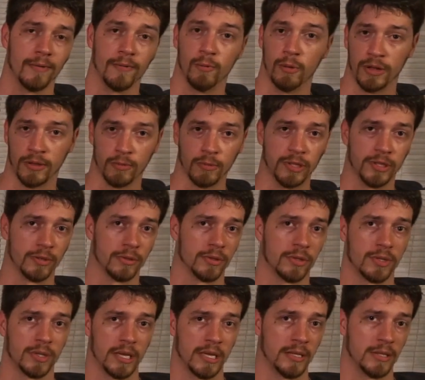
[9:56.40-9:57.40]
with
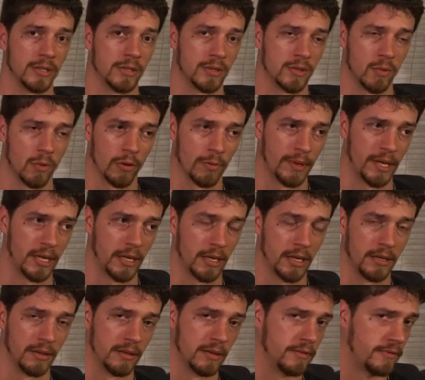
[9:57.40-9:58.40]
wizards and swarming
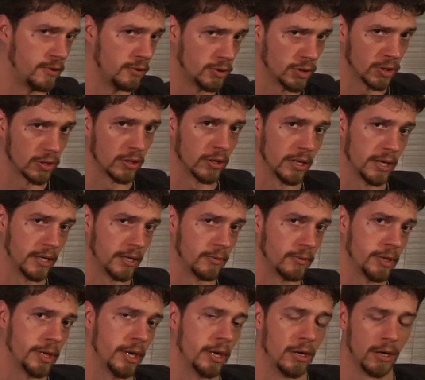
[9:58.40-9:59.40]
in the future in
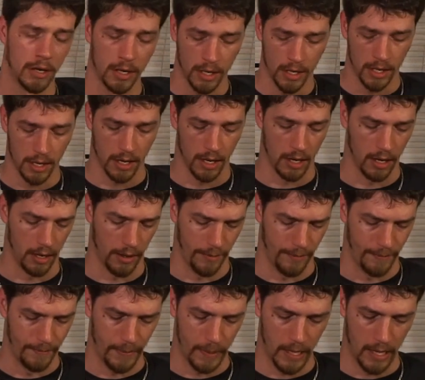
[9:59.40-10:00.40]
Arena.
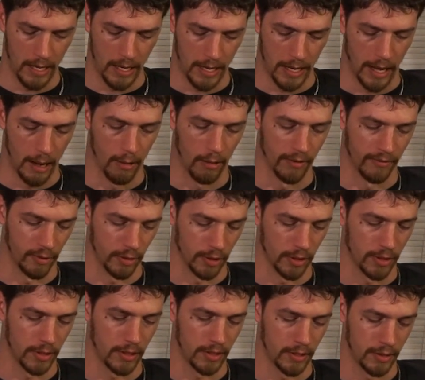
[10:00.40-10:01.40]

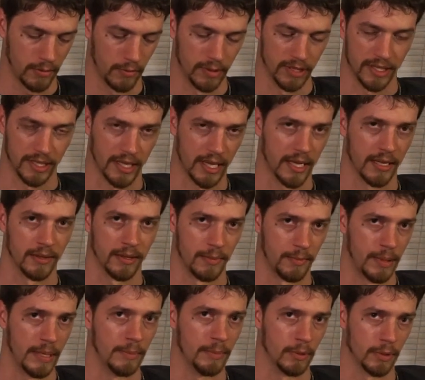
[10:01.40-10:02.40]
However, once again,
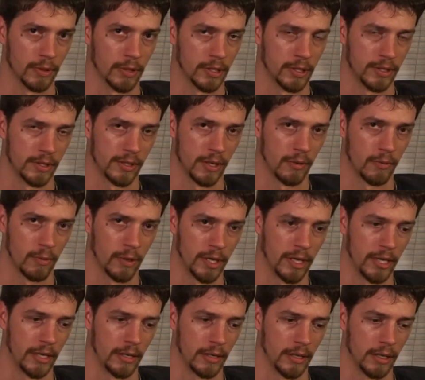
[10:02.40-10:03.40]
then people are going to start
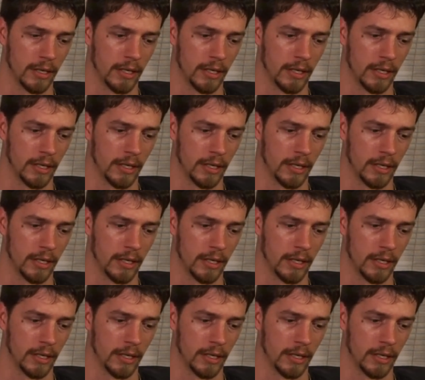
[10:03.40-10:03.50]
running